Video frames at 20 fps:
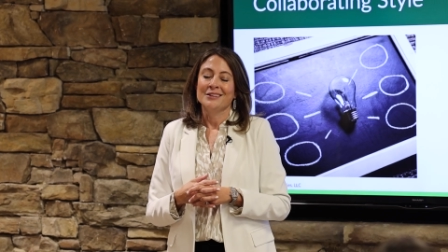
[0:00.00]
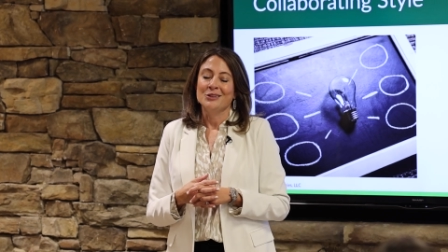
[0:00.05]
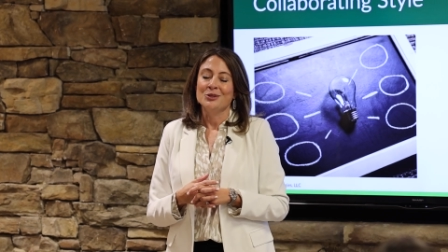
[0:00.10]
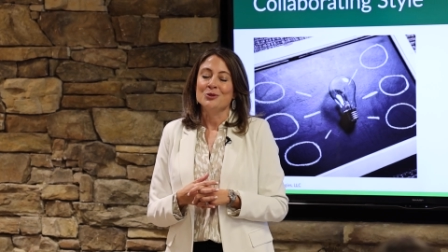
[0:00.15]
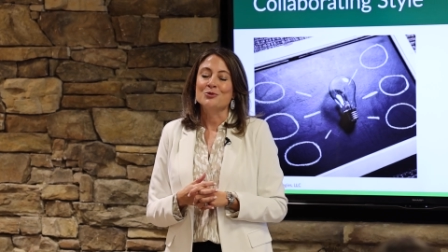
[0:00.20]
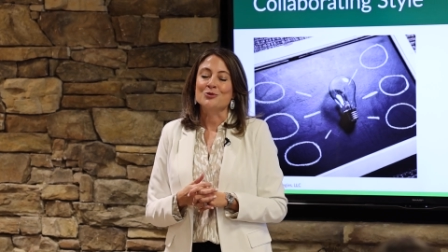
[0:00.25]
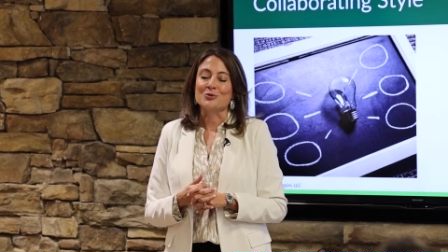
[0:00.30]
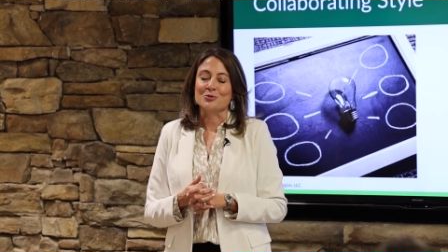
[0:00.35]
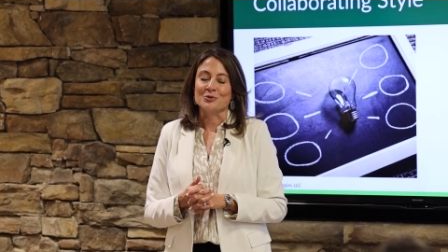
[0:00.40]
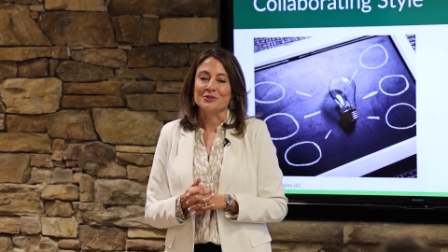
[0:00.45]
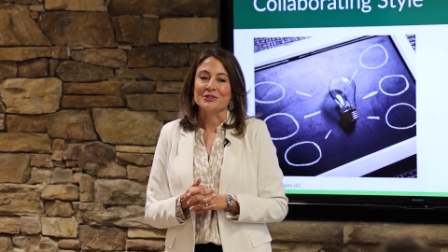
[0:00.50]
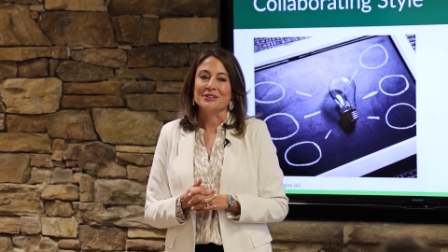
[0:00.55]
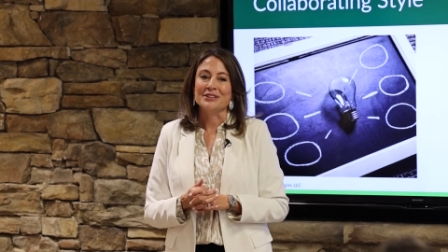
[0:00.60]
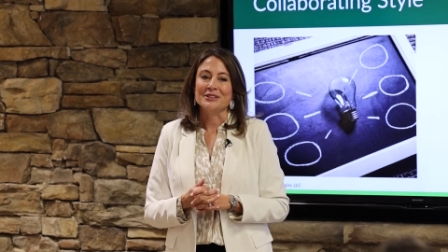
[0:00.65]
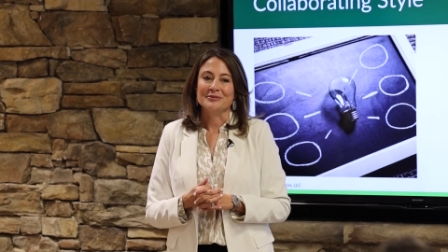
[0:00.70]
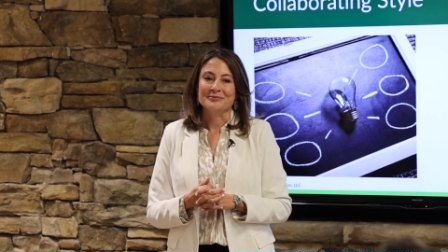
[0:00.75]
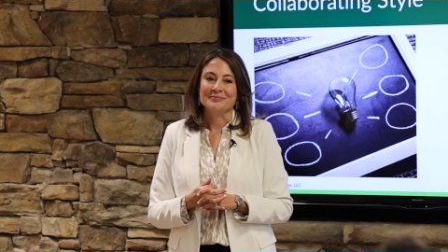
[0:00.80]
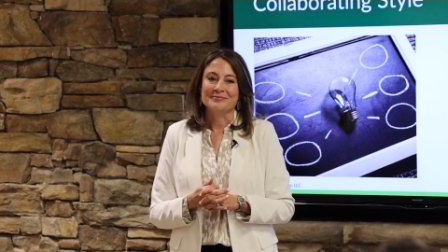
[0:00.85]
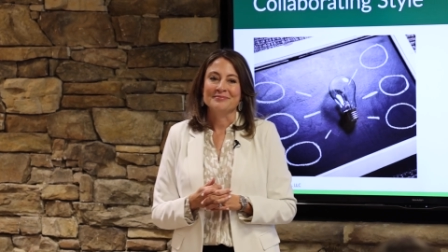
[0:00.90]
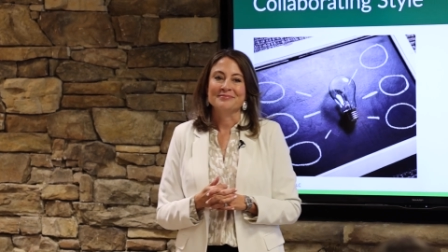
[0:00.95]

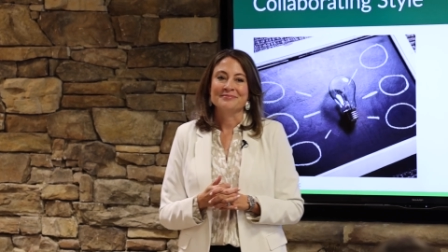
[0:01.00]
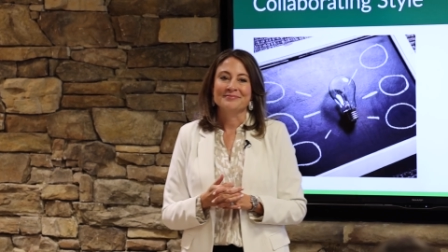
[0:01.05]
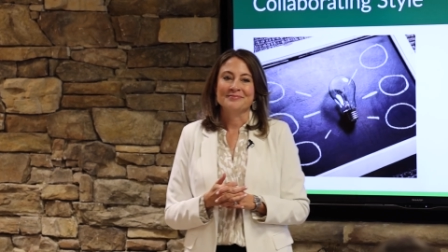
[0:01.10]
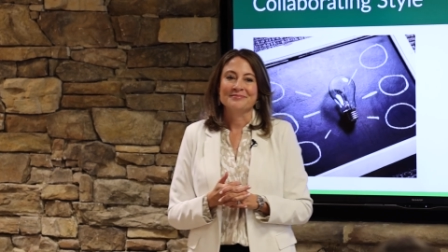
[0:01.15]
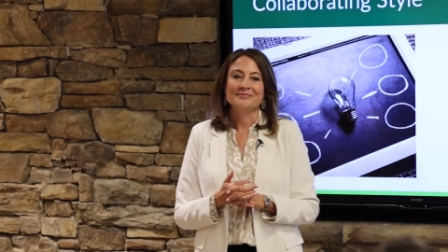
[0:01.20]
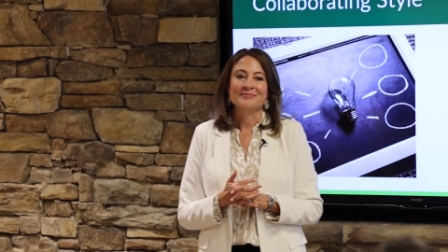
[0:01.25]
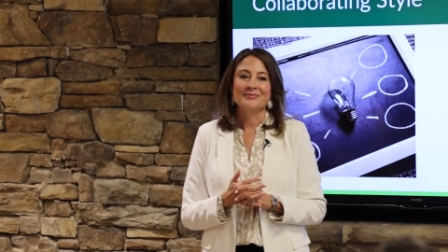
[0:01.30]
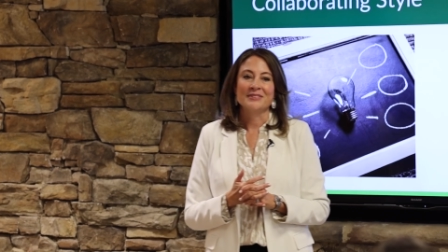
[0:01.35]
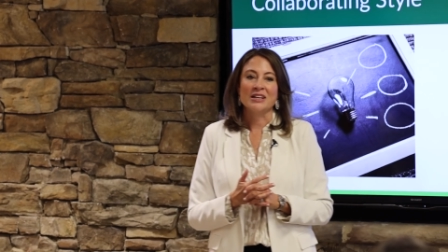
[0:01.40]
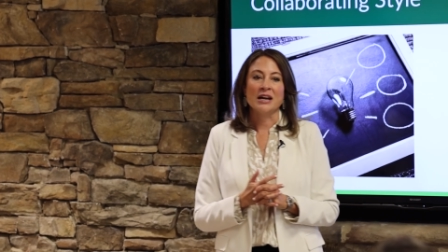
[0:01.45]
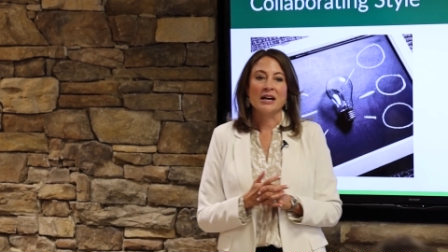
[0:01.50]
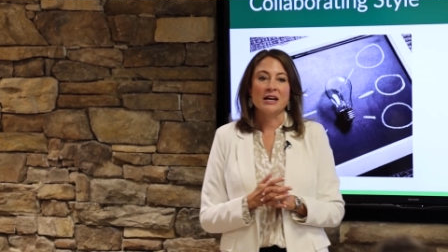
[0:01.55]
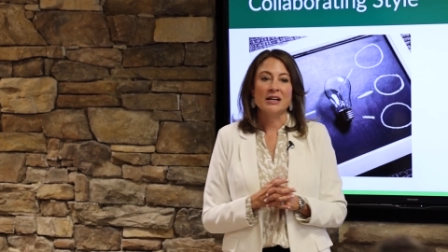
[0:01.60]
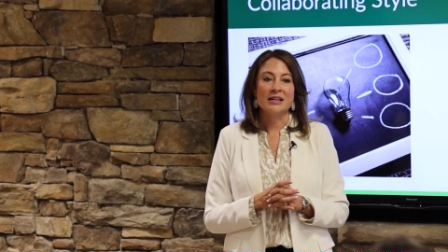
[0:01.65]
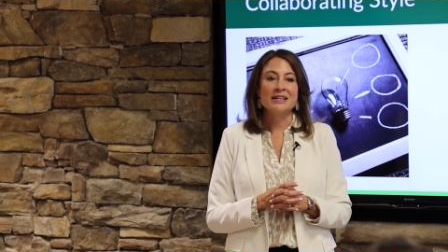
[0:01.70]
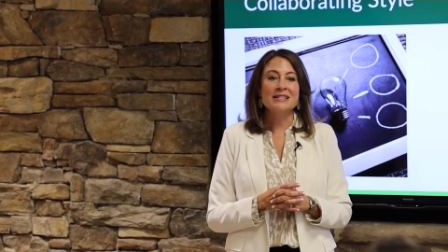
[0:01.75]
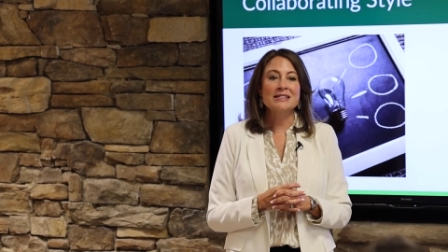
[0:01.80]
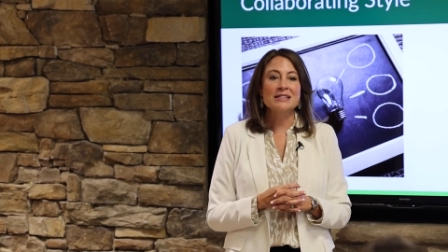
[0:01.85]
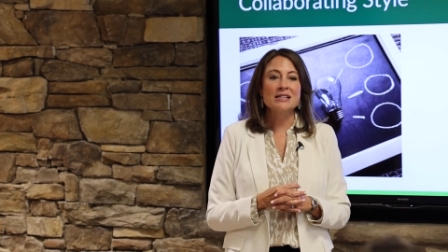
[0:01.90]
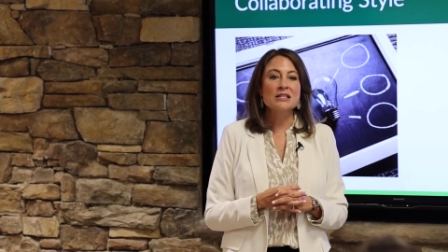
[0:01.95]
Usually. Yeah,
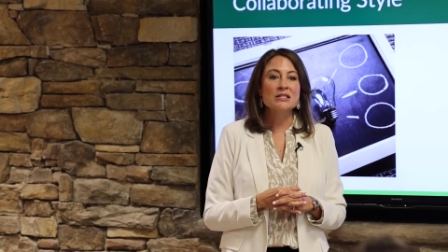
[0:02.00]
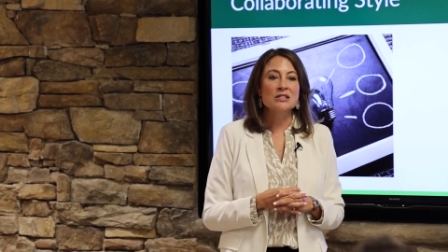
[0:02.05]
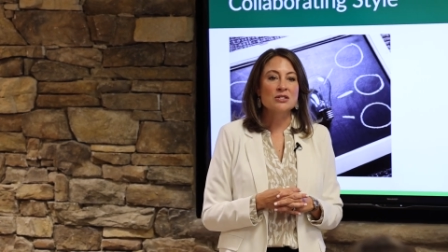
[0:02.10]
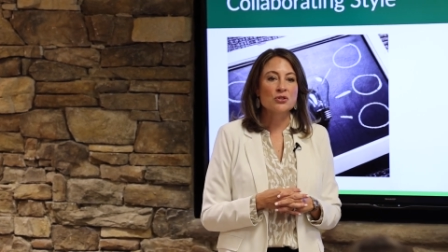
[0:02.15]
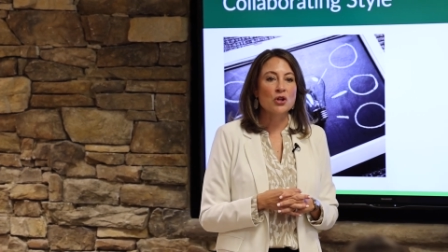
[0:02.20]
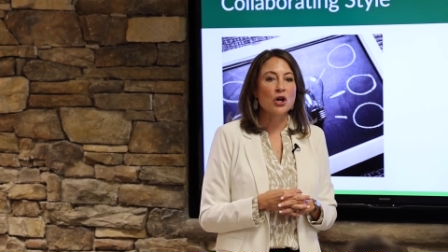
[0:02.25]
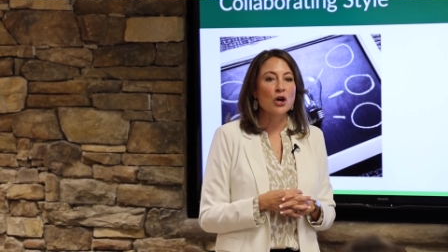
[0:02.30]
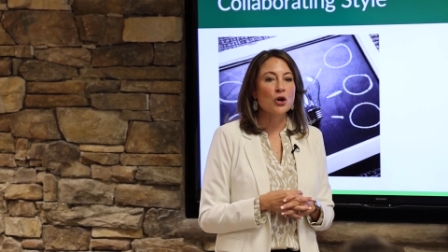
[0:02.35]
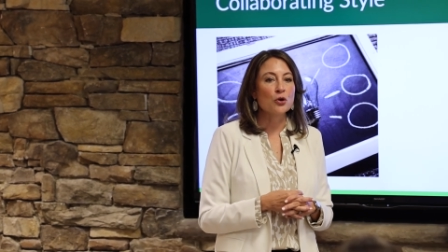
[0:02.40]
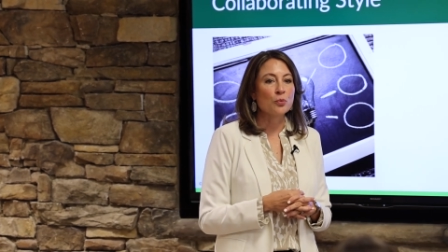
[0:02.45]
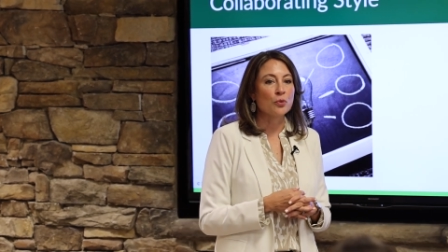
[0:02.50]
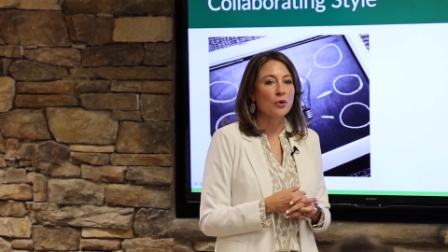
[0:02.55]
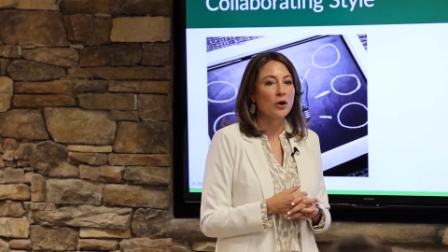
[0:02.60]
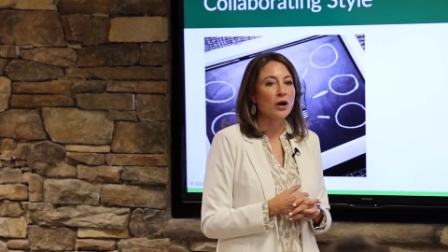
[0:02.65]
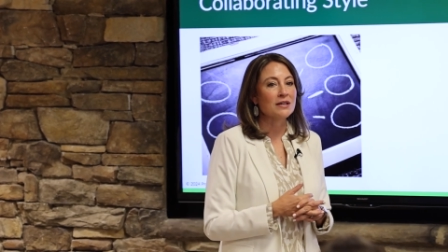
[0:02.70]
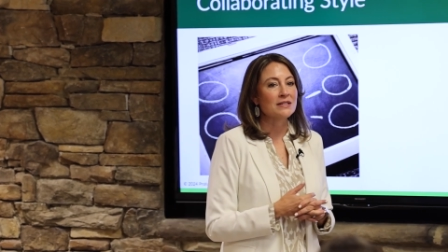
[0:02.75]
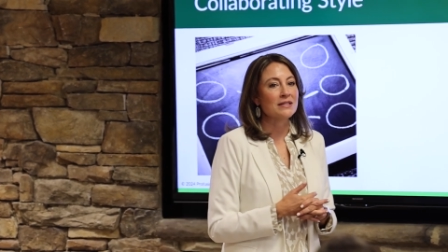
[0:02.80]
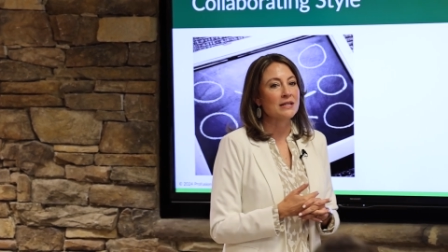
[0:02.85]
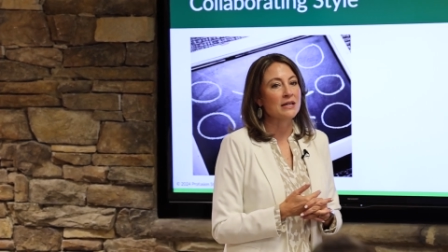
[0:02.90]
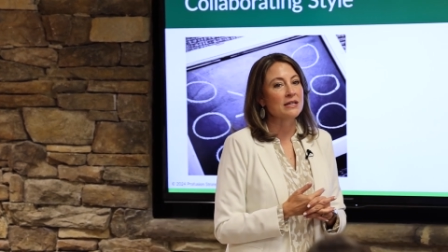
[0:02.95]
it's a slow
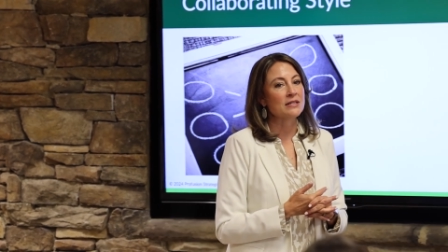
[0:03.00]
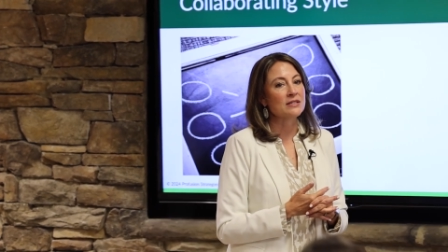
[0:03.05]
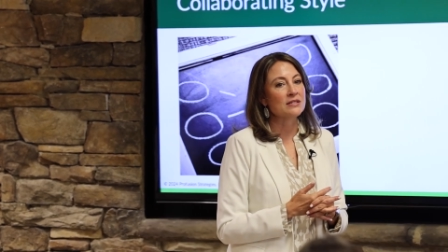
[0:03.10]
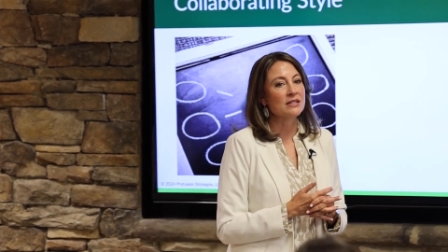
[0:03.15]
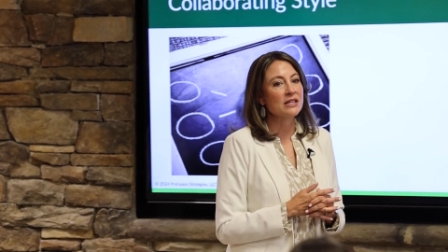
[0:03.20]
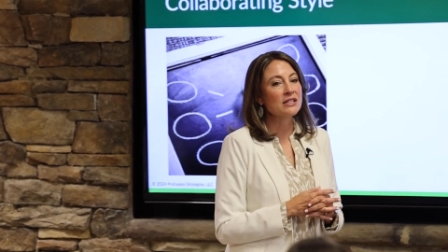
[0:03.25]
process.